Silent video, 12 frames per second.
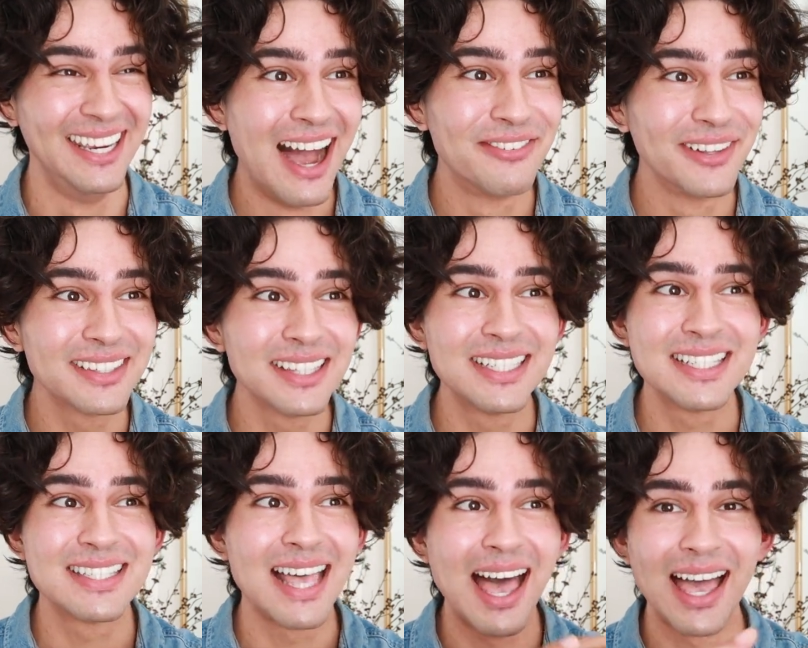I feel like the
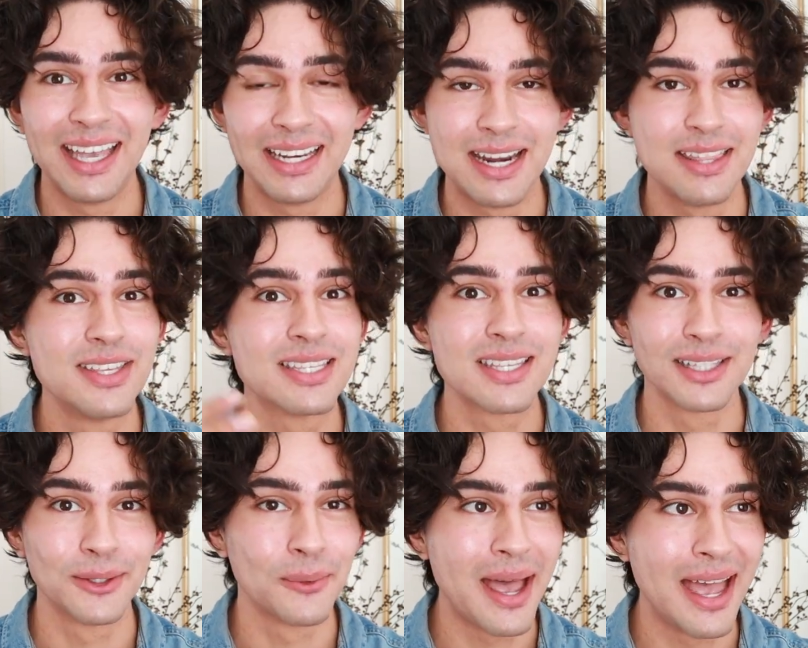design and the
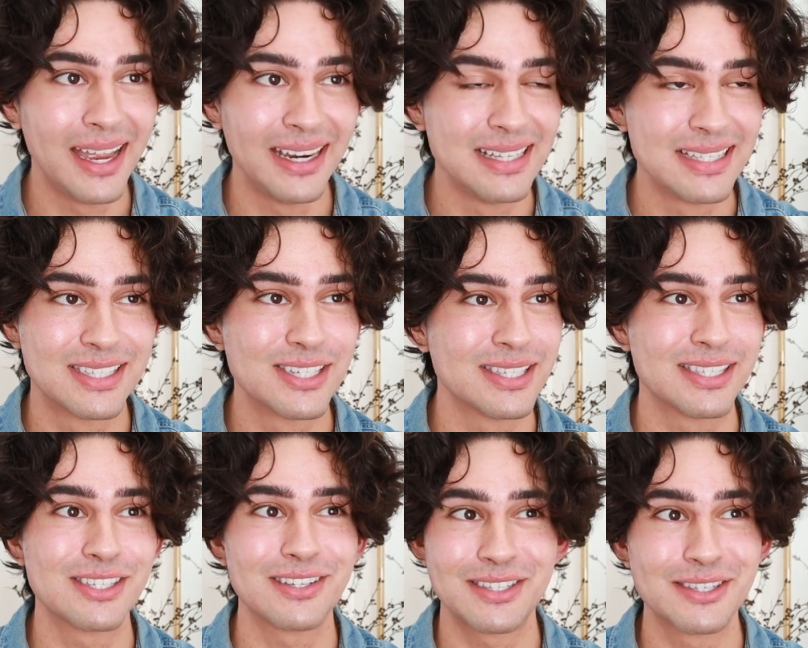silhouette is
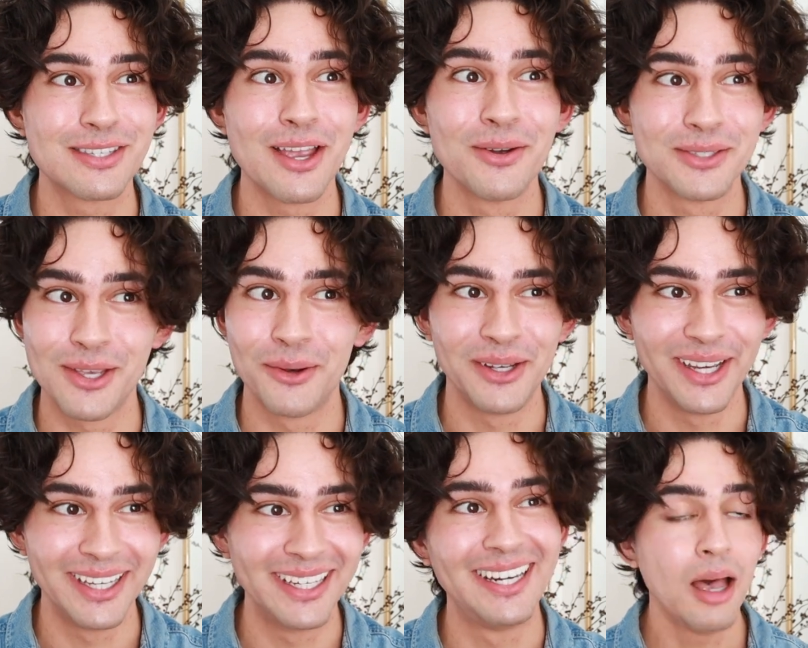just so, so good.